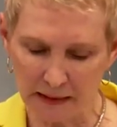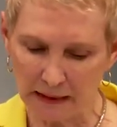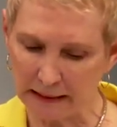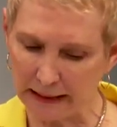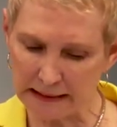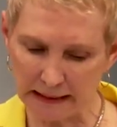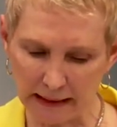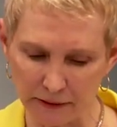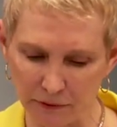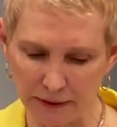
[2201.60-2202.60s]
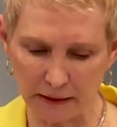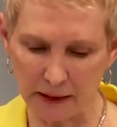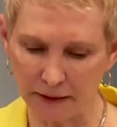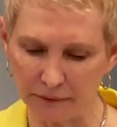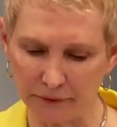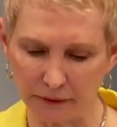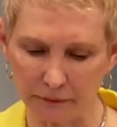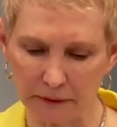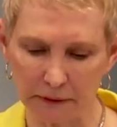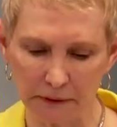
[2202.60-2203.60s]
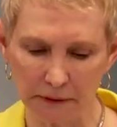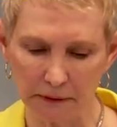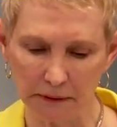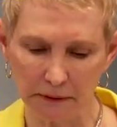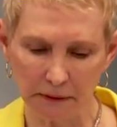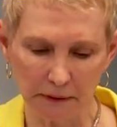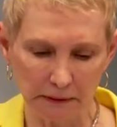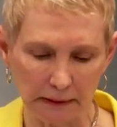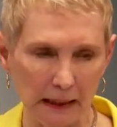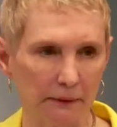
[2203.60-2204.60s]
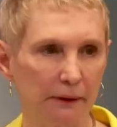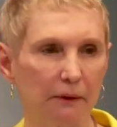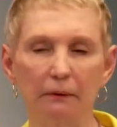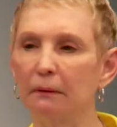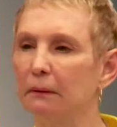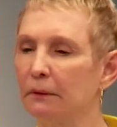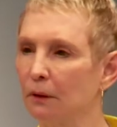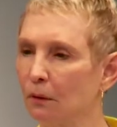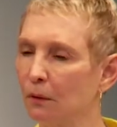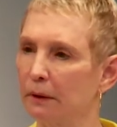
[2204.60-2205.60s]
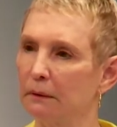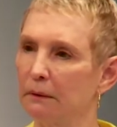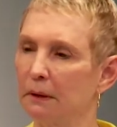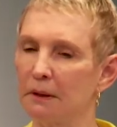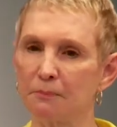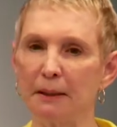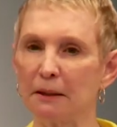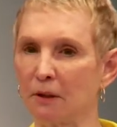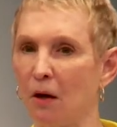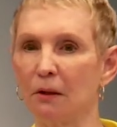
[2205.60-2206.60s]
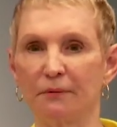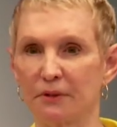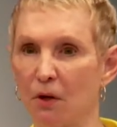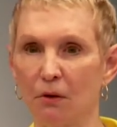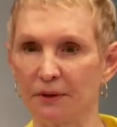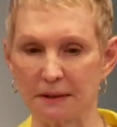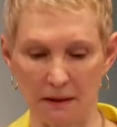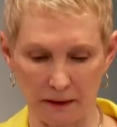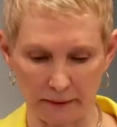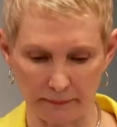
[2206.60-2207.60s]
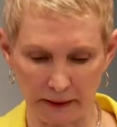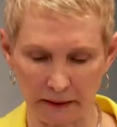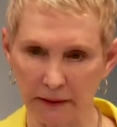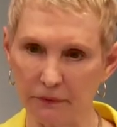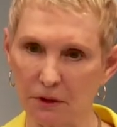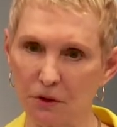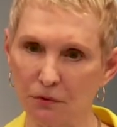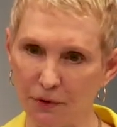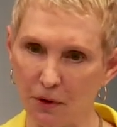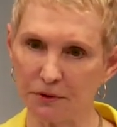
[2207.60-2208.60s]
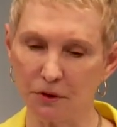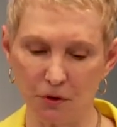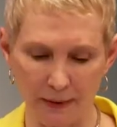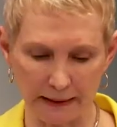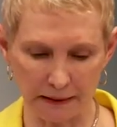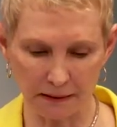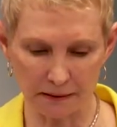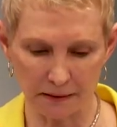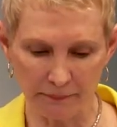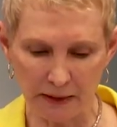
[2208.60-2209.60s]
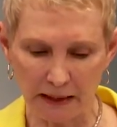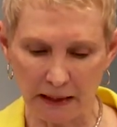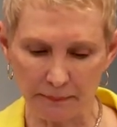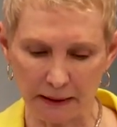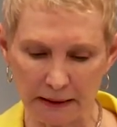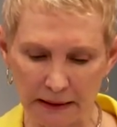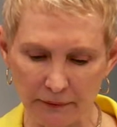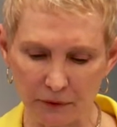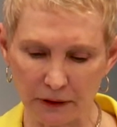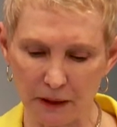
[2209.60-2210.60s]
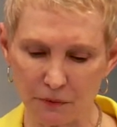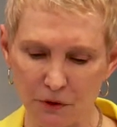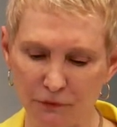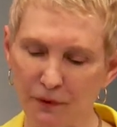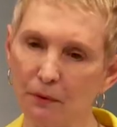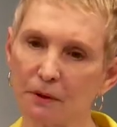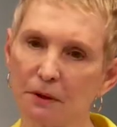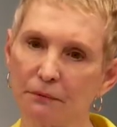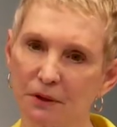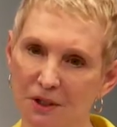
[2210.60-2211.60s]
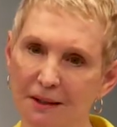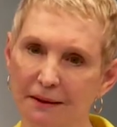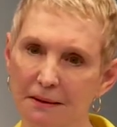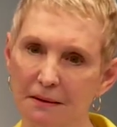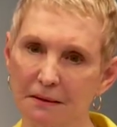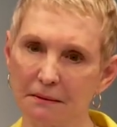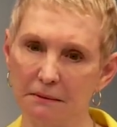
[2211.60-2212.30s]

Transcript: And like I said, I know that a lot of you out here, the Lord is speaking to all of us all the time and giving us new thoughts and new ideas. But the devil keeps you focused on the giants.